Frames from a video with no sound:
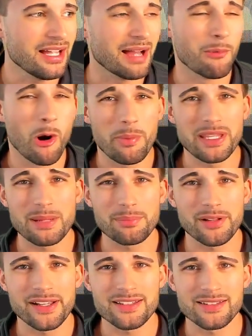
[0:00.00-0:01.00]
I'm hoping he
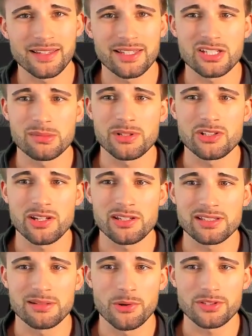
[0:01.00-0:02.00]
plays. Not that Jimmy G
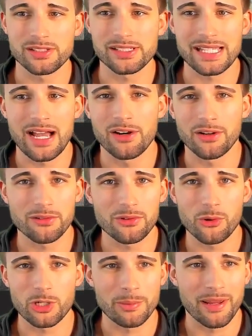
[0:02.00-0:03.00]
is the most elite talent
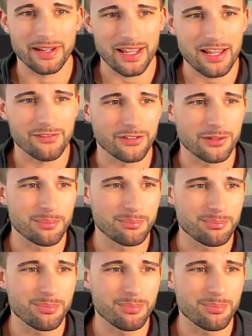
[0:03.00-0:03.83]
quarterback ever,